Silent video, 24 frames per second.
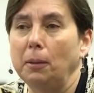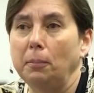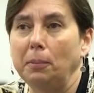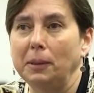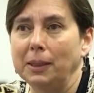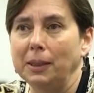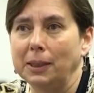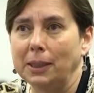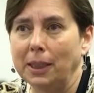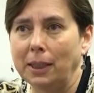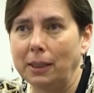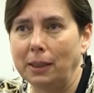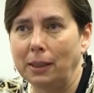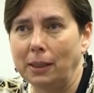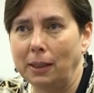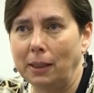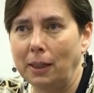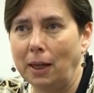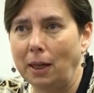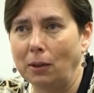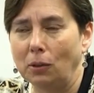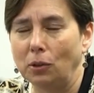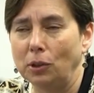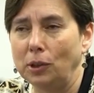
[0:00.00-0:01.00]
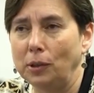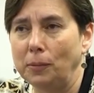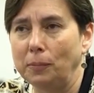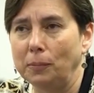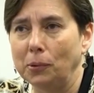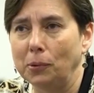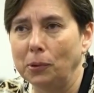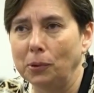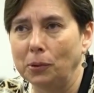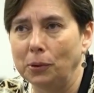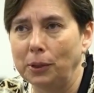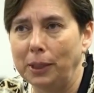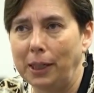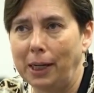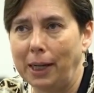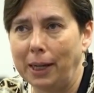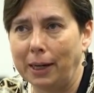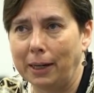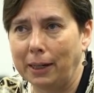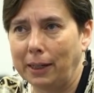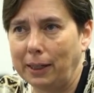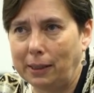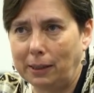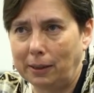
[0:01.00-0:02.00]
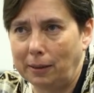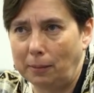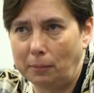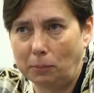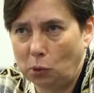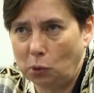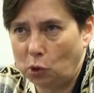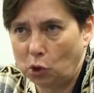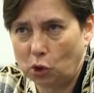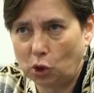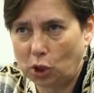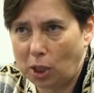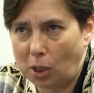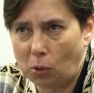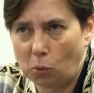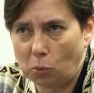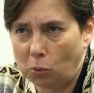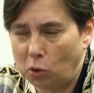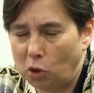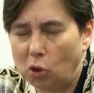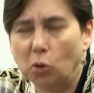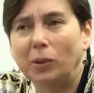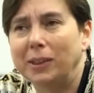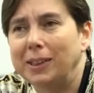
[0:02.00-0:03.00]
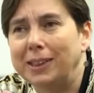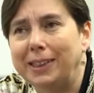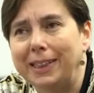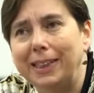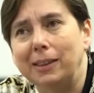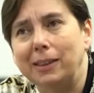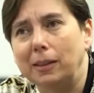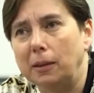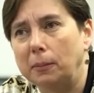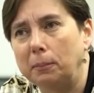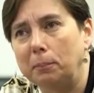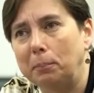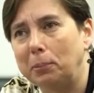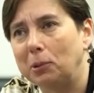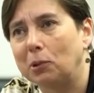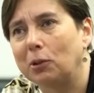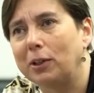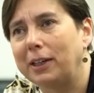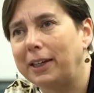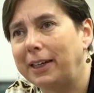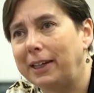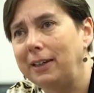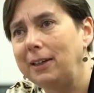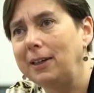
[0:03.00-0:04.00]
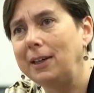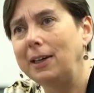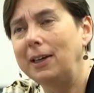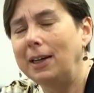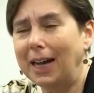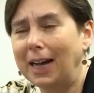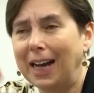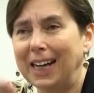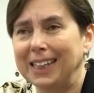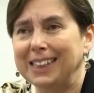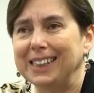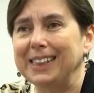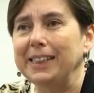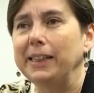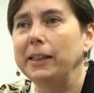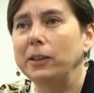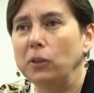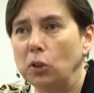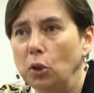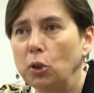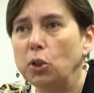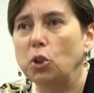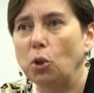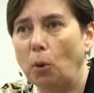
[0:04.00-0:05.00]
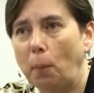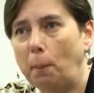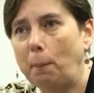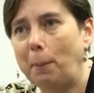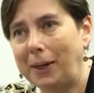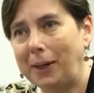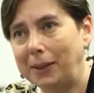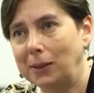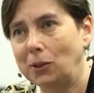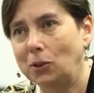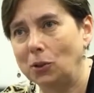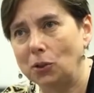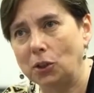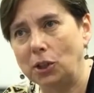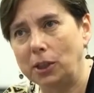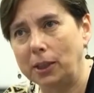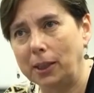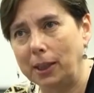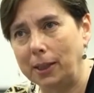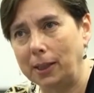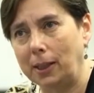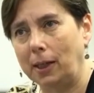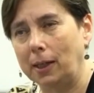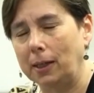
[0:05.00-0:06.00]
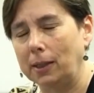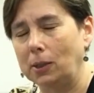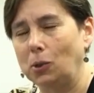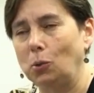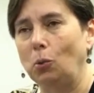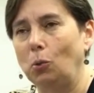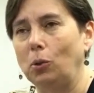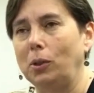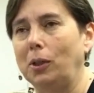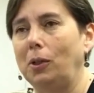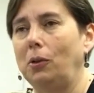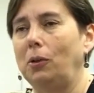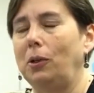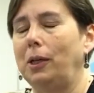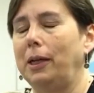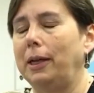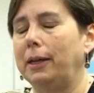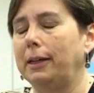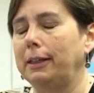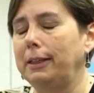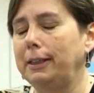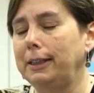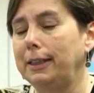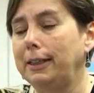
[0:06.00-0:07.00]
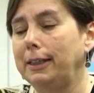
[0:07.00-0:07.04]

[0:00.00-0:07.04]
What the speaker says: They just need to think about the subtraction algorithm. Many students don't understand why doing those steps gets to the result.